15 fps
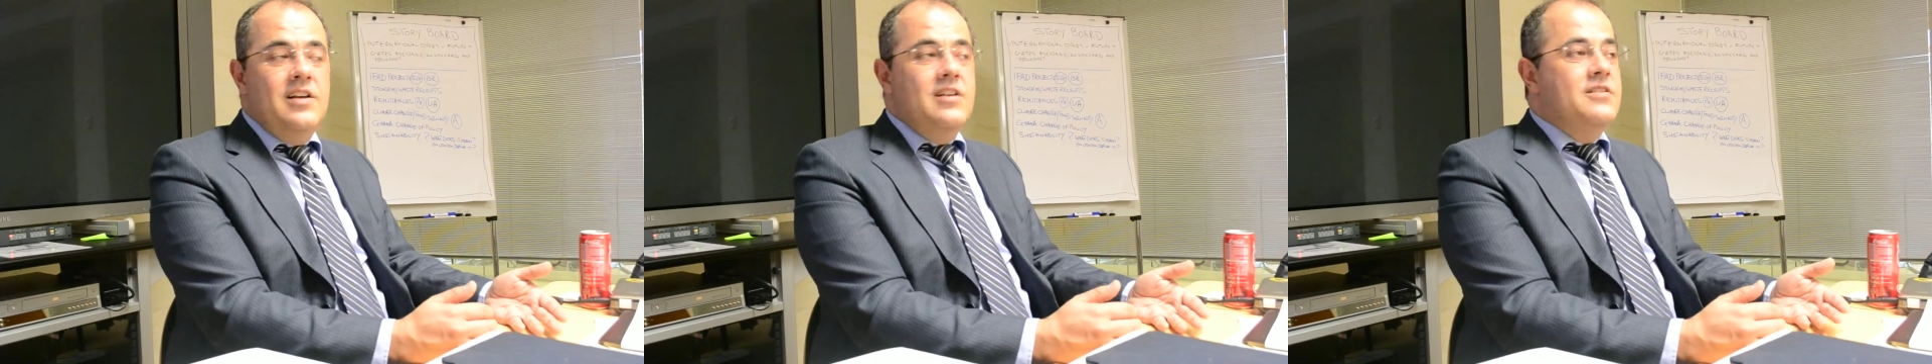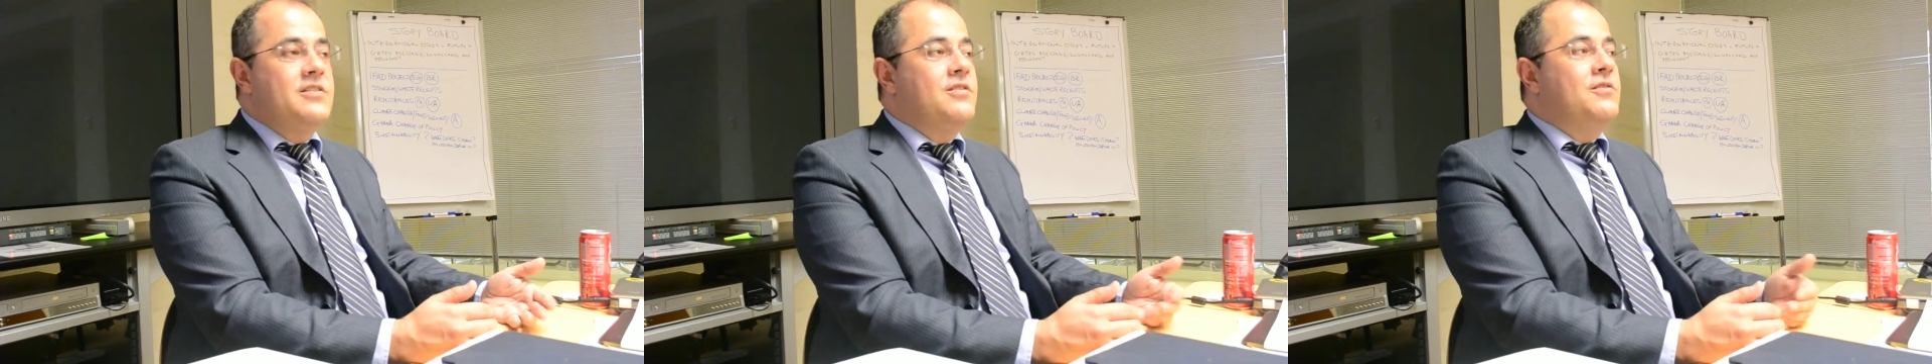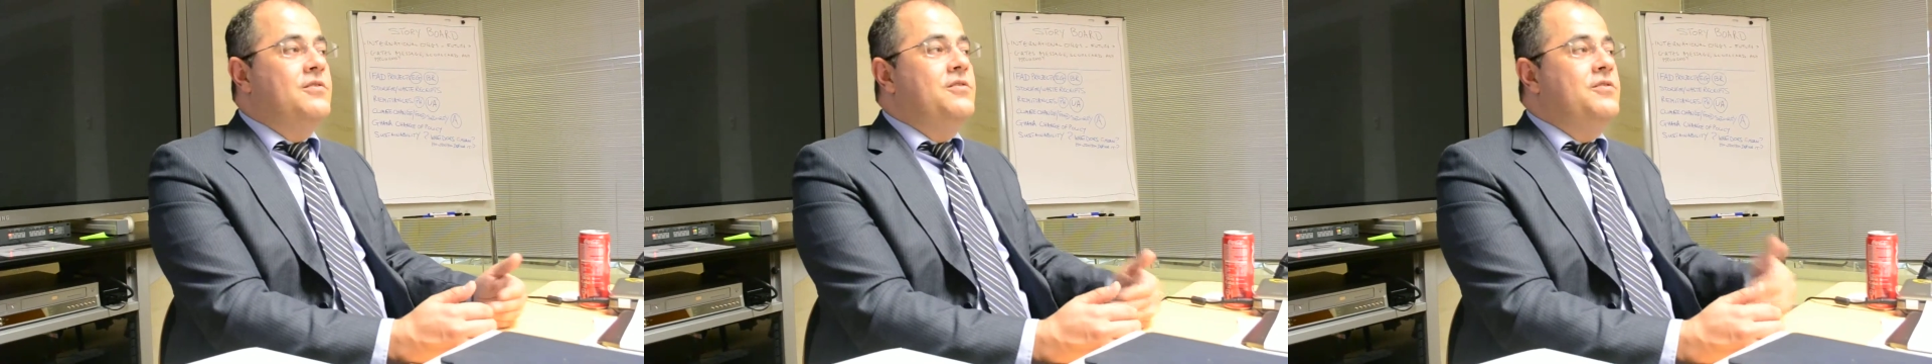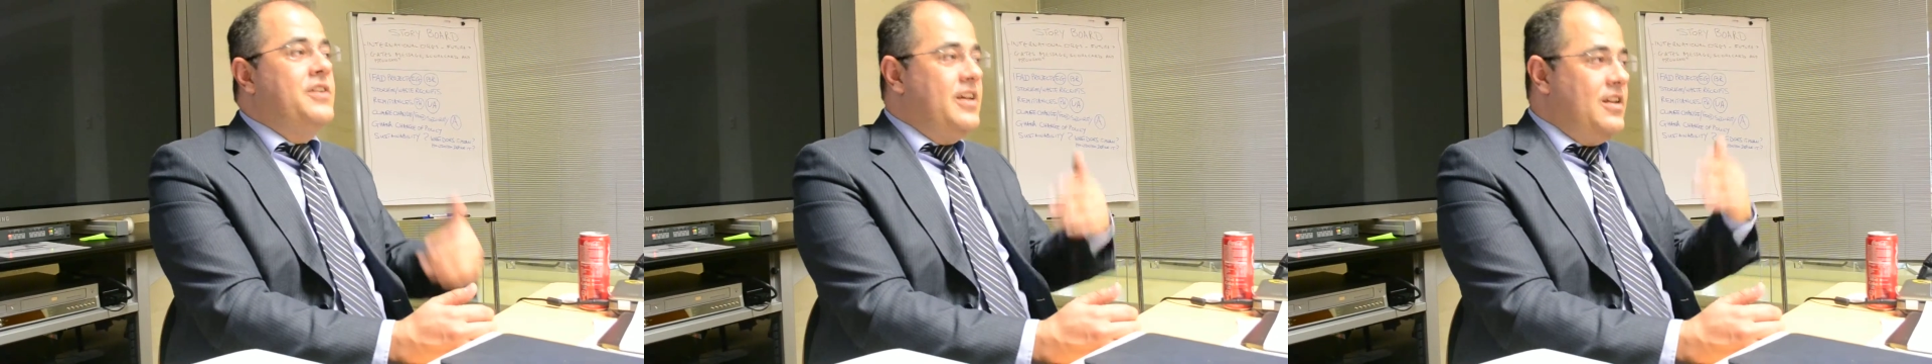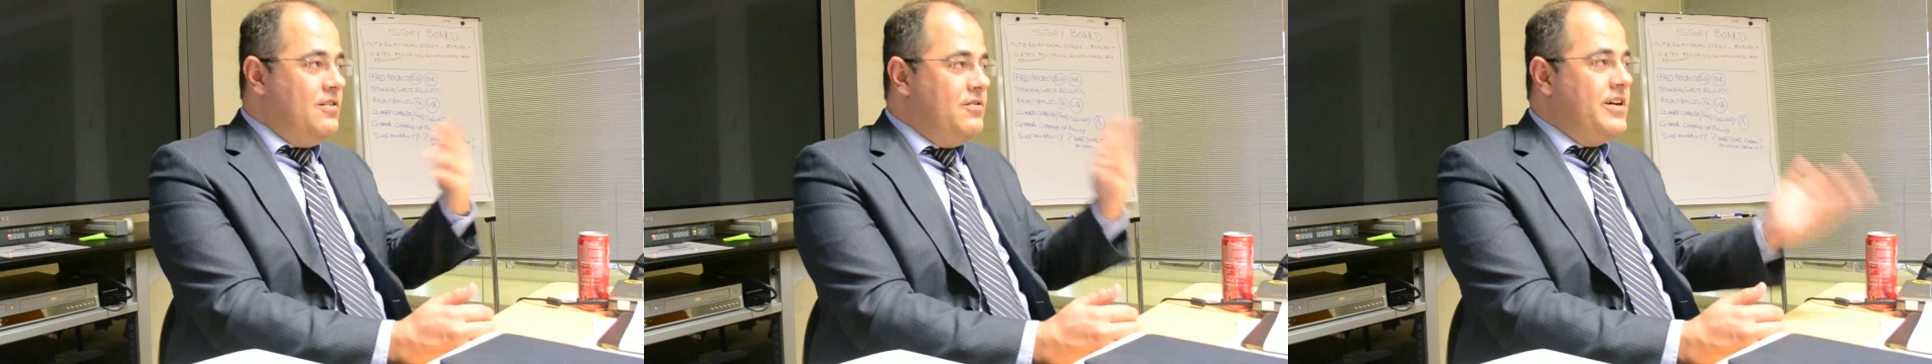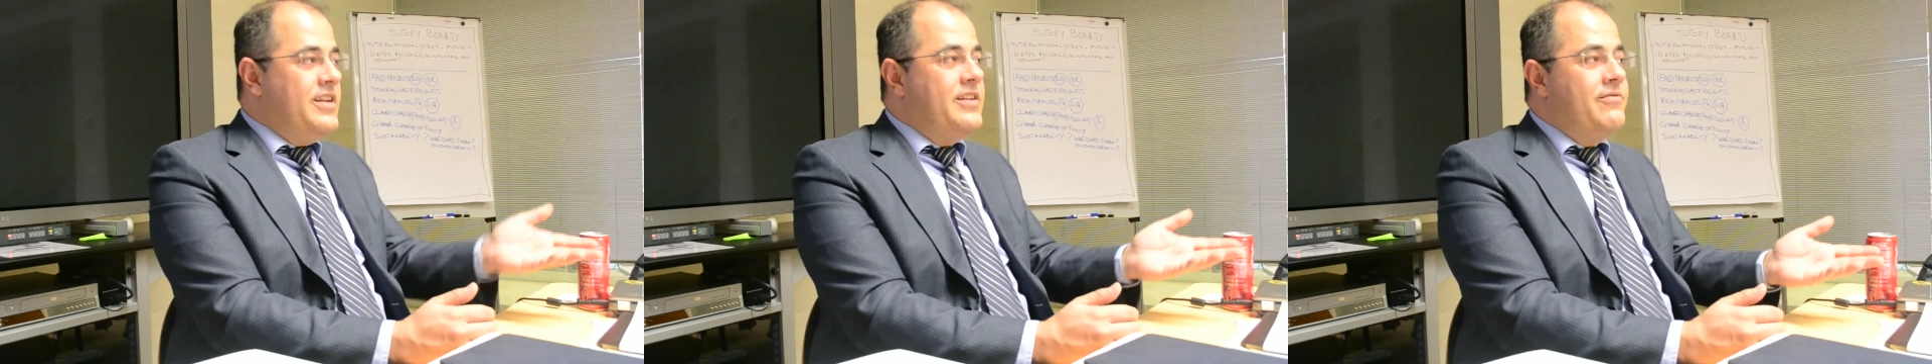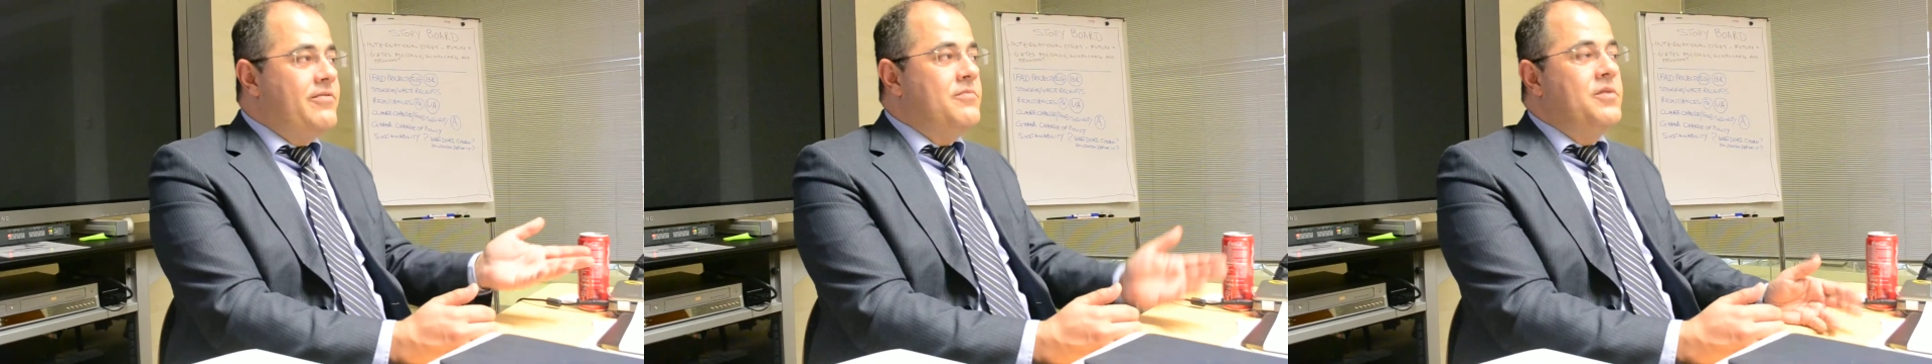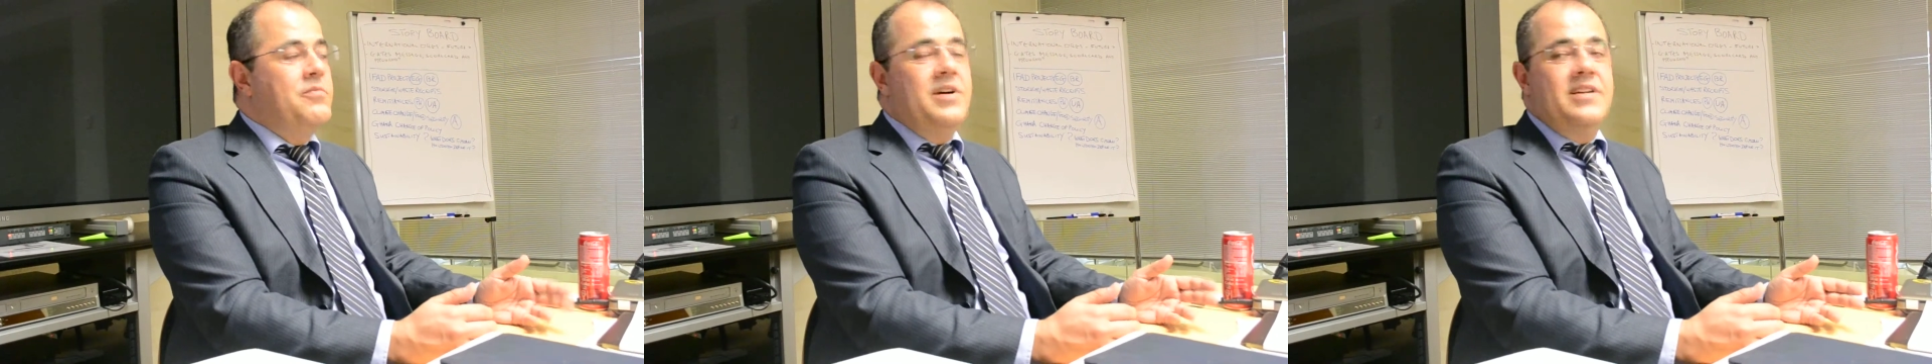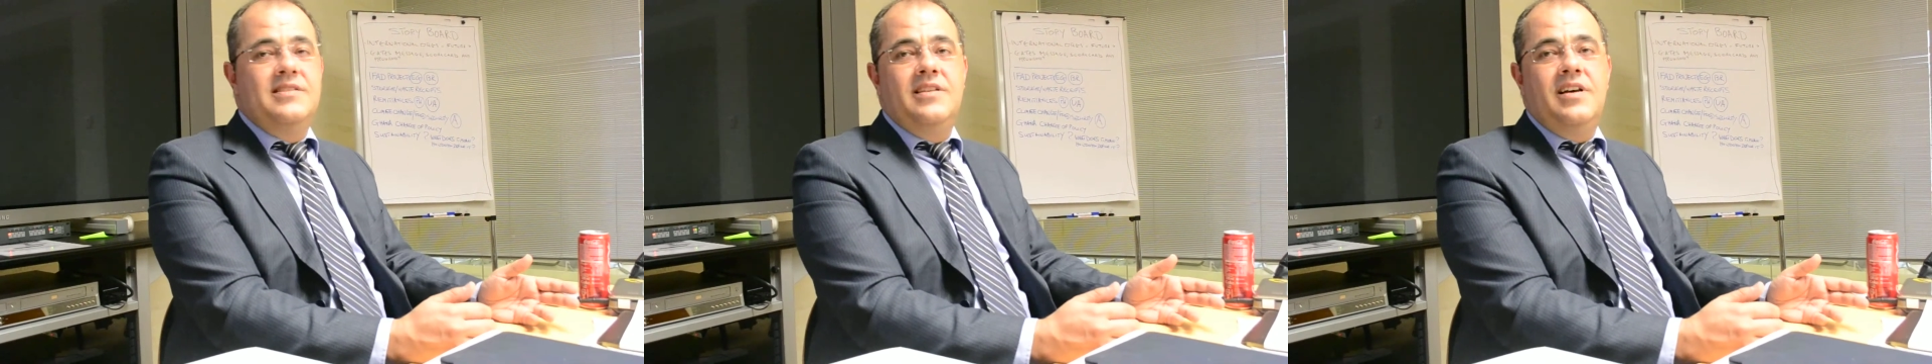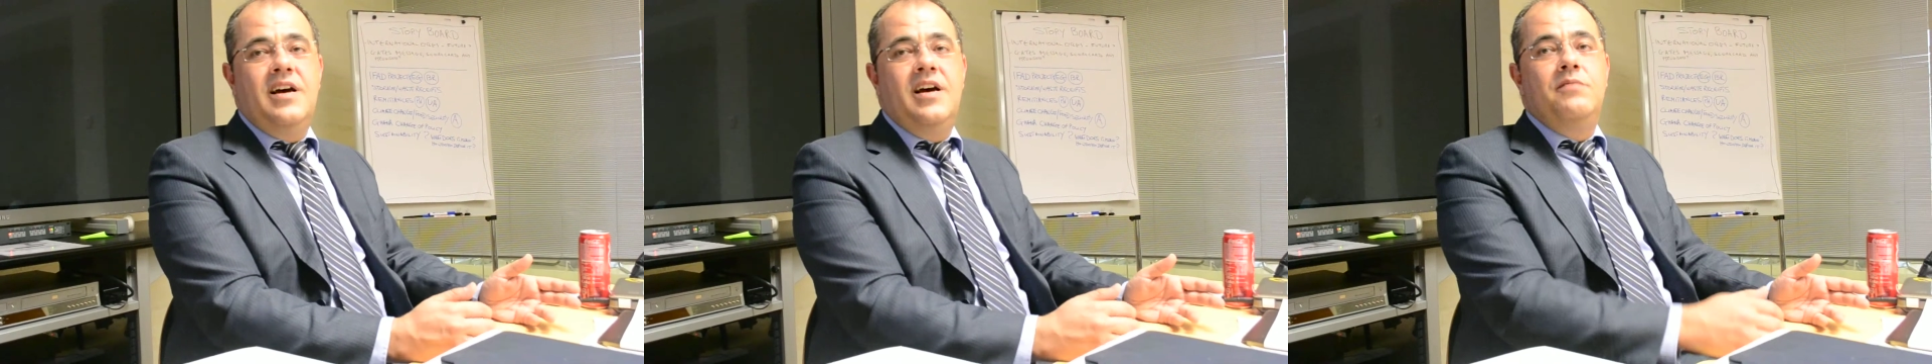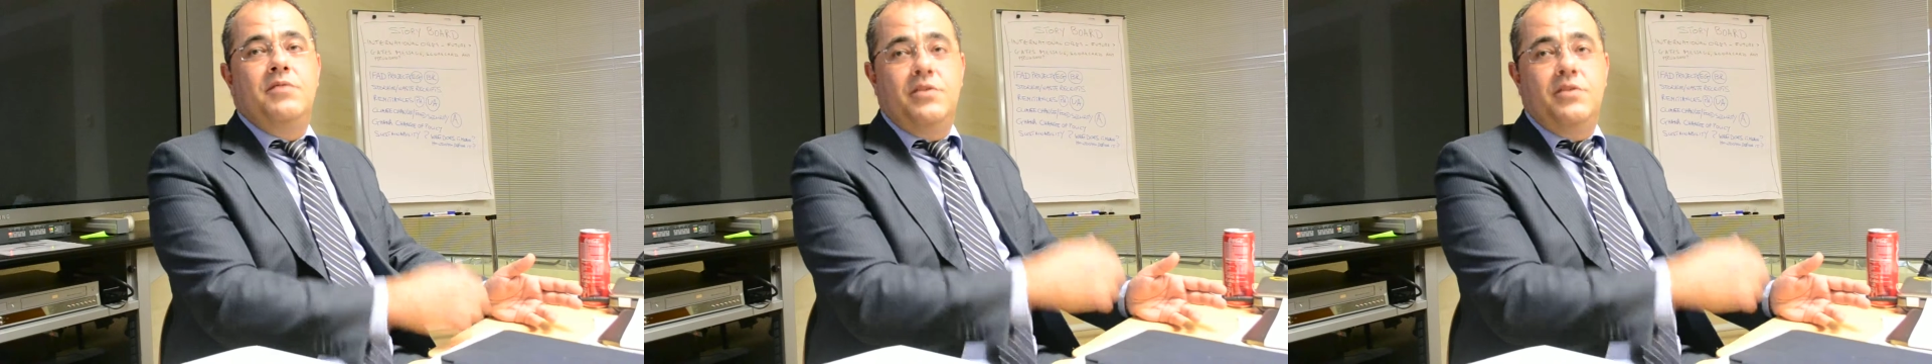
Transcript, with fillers: So you can look at it from the bad side,